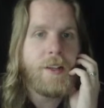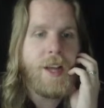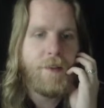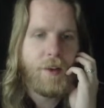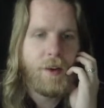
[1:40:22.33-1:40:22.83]

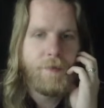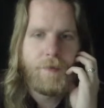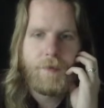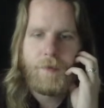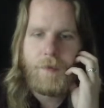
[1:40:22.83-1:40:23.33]
David,
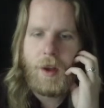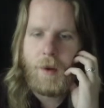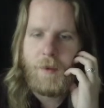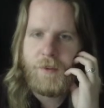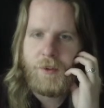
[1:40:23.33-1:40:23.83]

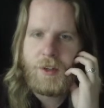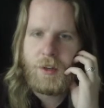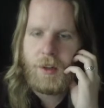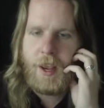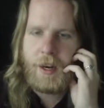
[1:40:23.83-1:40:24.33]
if you're
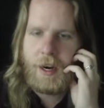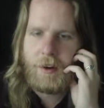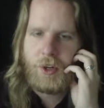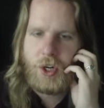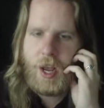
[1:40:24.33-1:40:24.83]
still hanging out
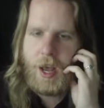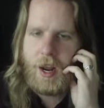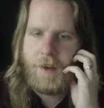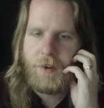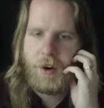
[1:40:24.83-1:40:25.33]
in the chat,
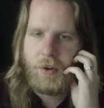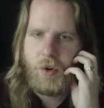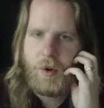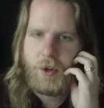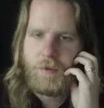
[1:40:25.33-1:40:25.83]
I have another
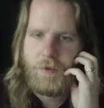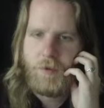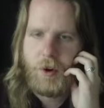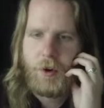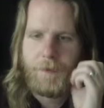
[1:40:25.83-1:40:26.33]
question
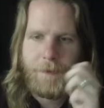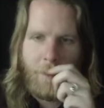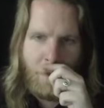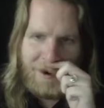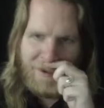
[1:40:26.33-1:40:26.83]
for you.
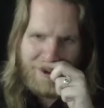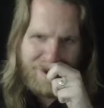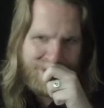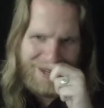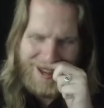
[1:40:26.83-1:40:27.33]
What would
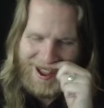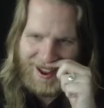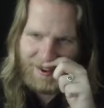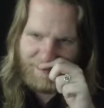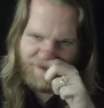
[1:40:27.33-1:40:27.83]
you
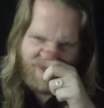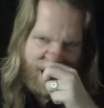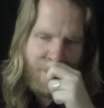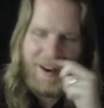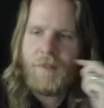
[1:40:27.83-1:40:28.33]
say,
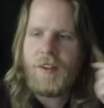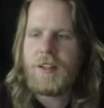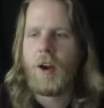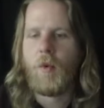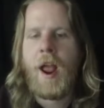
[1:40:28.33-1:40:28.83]
how many of
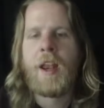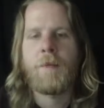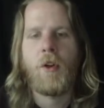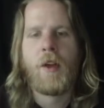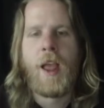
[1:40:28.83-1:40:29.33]
these like
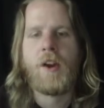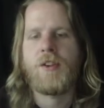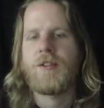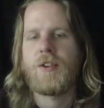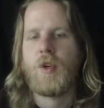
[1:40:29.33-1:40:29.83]
random
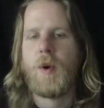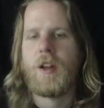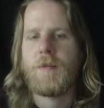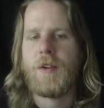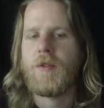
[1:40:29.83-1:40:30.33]
locations did you
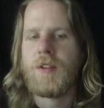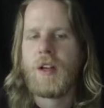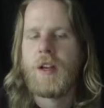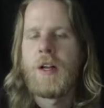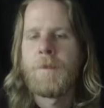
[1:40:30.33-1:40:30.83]
end up
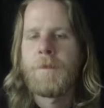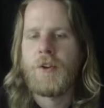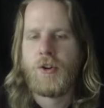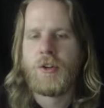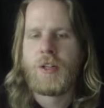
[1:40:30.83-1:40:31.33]
using?
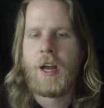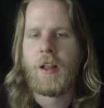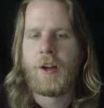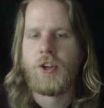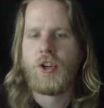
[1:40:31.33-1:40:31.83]
Did you just kind
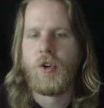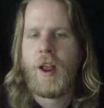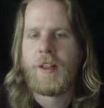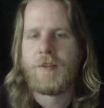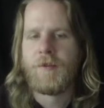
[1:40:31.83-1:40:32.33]
of like
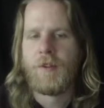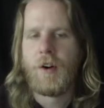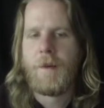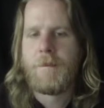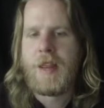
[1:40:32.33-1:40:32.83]

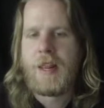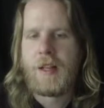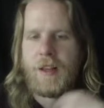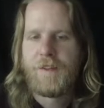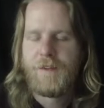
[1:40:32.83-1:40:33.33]
transfer
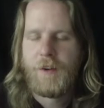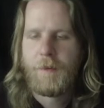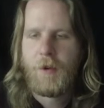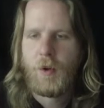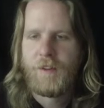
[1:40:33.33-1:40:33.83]
immediately
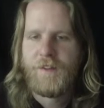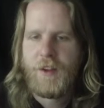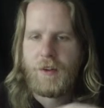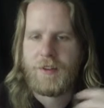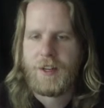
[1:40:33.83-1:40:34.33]
from Golden
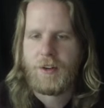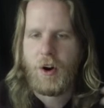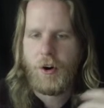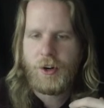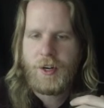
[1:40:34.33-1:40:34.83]
Fields into
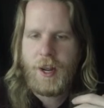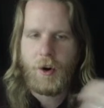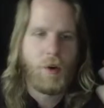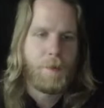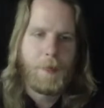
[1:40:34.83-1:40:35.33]

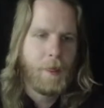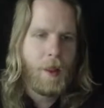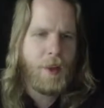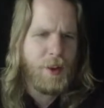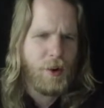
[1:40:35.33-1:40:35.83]
Harshnag? Or
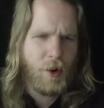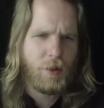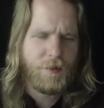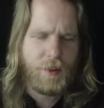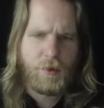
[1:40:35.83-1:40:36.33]
I think you did
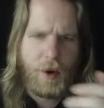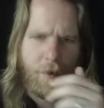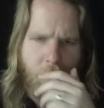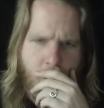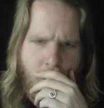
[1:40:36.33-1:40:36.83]
Golden Fields,
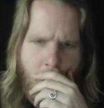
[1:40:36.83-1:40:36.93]
right?